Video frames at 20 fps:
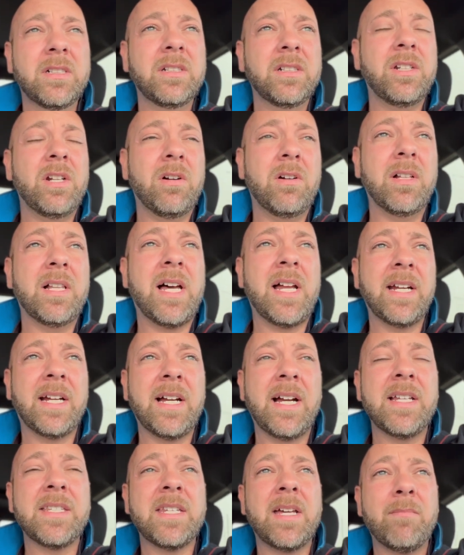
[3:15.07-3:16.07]
You know, a lot of
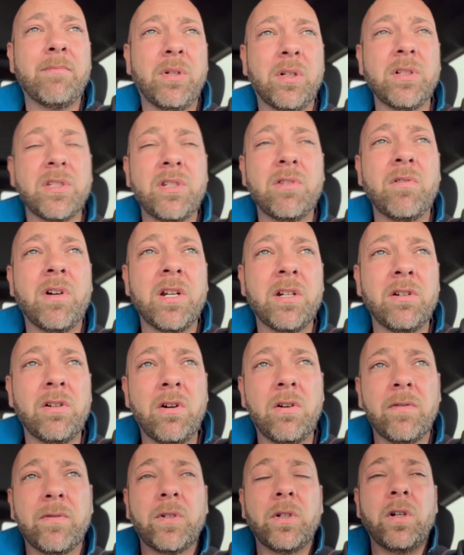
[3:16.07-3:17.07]
guys that bowled 200
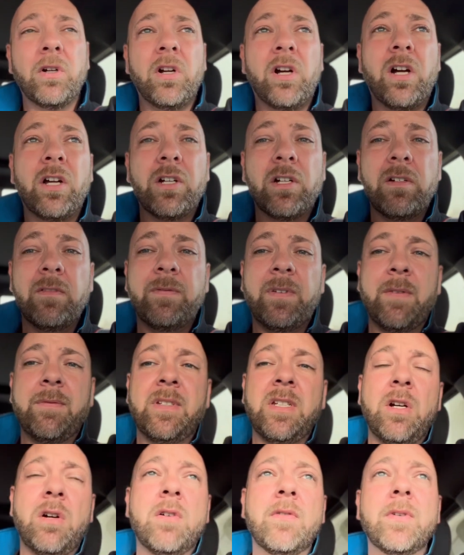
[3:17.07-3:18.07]
over or
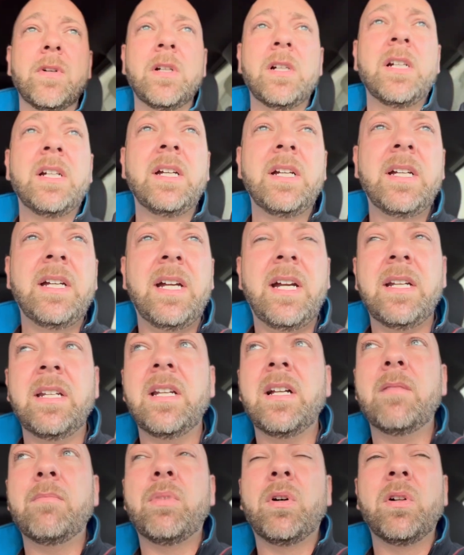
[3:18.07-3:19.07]
150 over
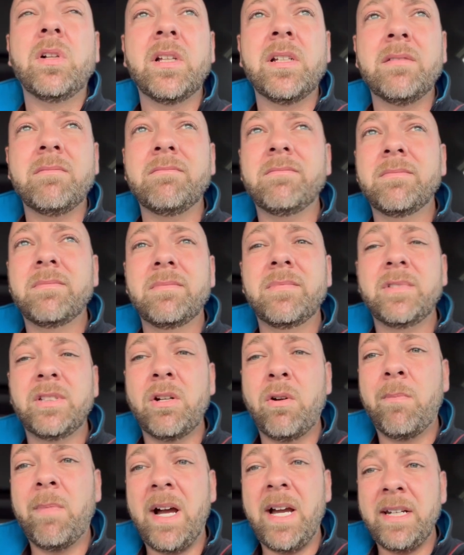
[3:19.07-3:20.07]
ended up bowling, you
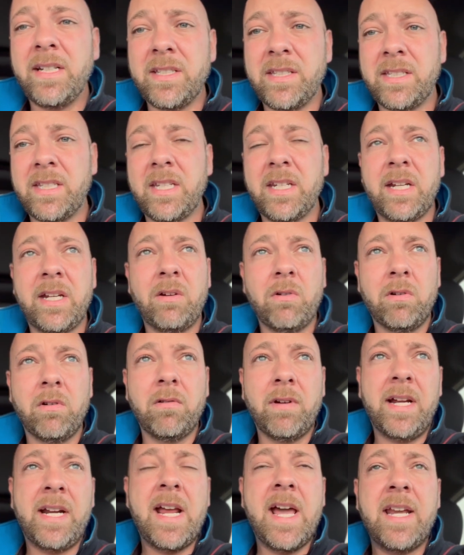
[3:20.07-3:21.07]
know, minus today or
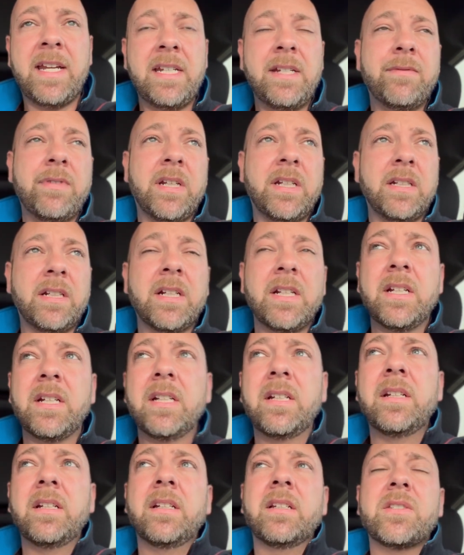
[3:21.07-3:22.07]
right at
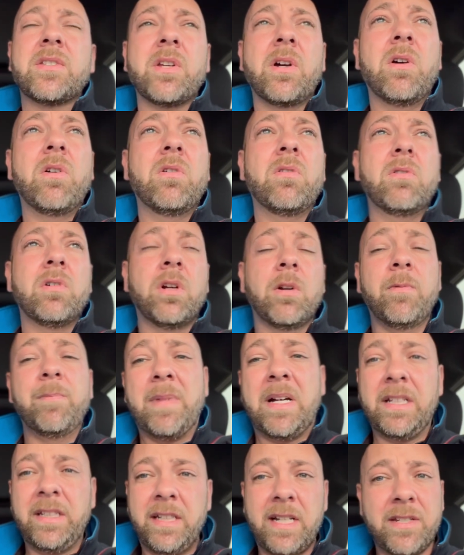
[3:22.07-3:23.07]
even. So,
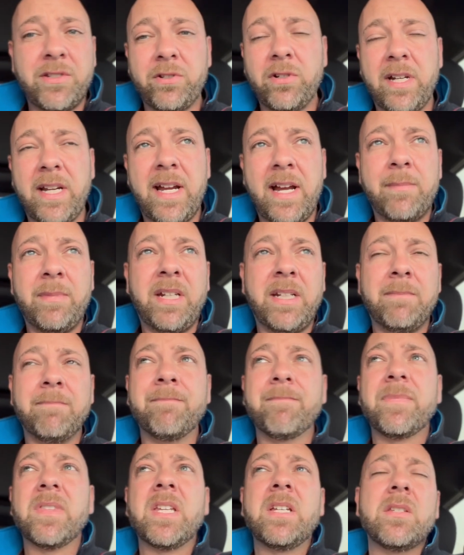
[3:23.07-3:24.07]
or yesterday, I
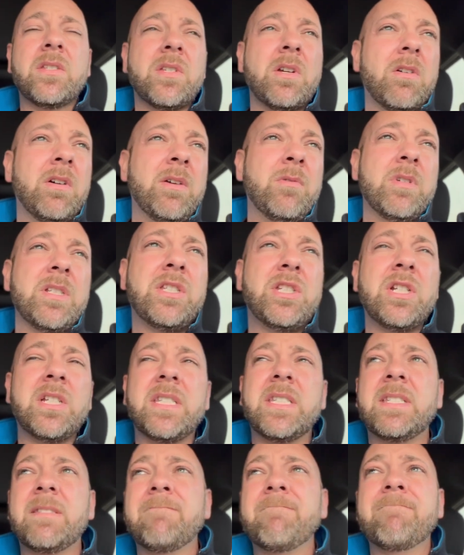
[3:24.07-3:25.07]
mean. So it was
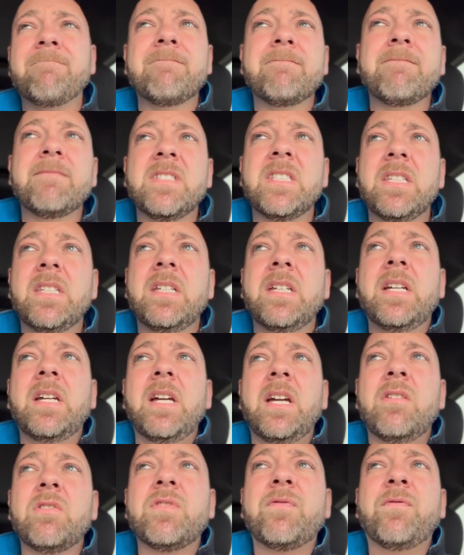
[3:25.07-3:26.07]
just,
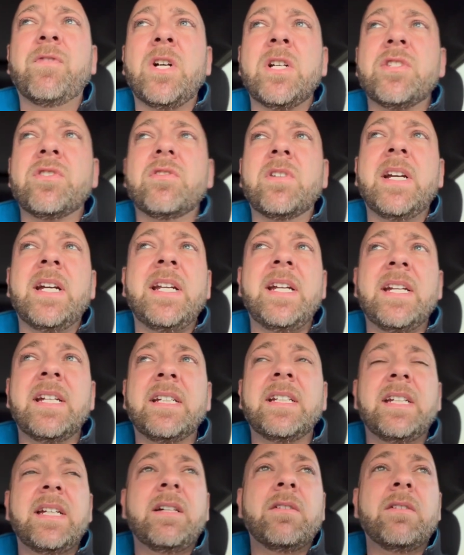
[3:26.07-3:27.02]
it was frustrating.